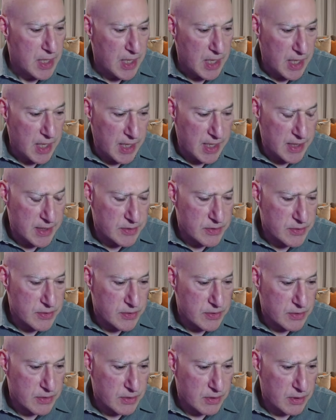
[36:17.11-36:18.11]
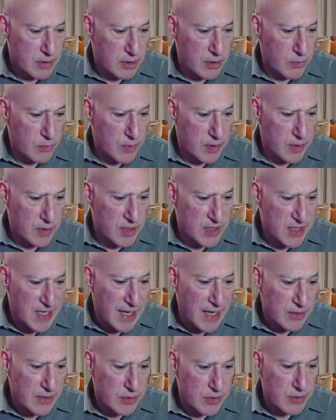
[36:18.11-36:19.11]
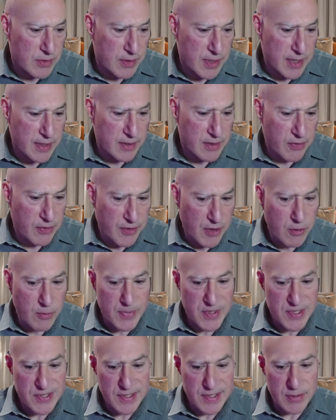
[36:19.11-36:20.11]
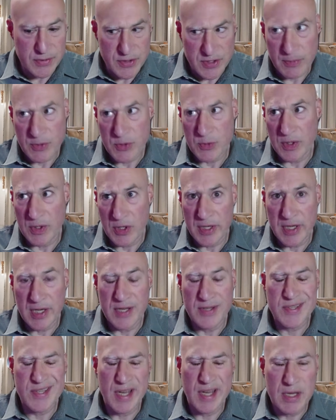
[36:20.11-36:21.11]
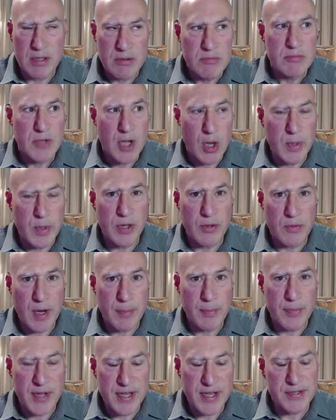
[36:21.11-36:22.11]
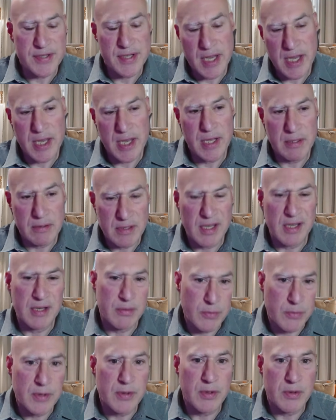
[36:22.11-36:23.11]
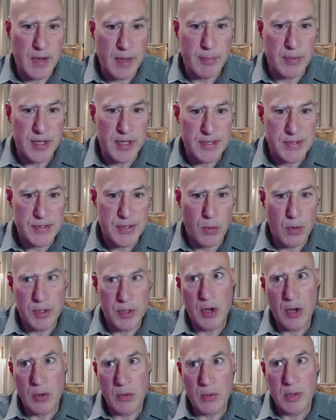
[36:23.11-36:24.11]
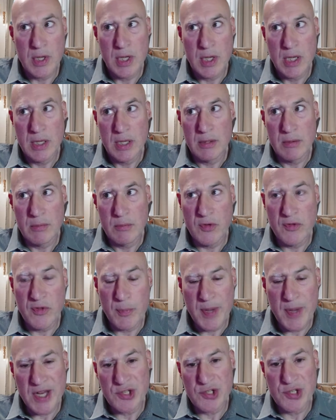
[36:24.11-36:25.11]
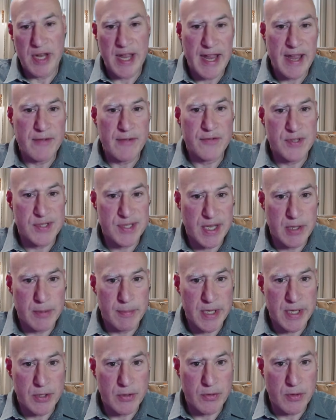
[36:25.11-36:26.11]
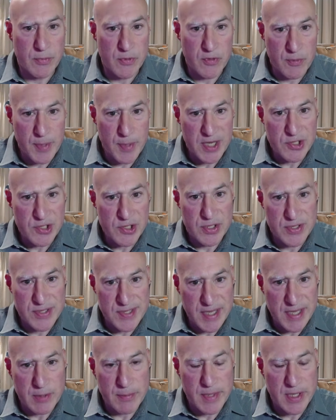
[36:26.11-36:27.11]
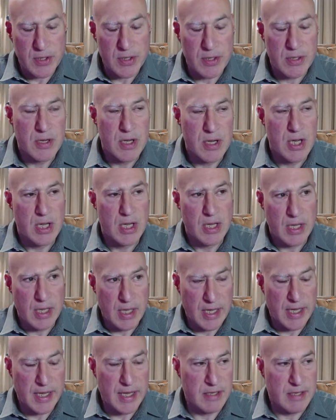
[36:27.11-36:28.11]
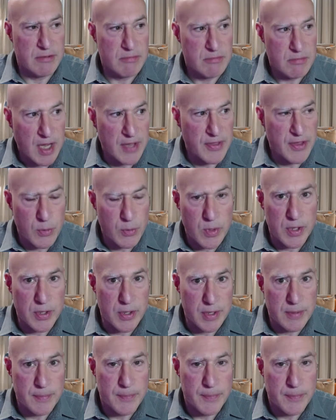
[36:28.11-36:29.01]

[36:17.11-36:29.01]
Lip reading: And the doctor and the therapist and somebody would look at it and say, are we in the right place? Yeah, we're in the right place. Or no, move the patient a half a centimeter or move the patient a centimeter, and I think we're good.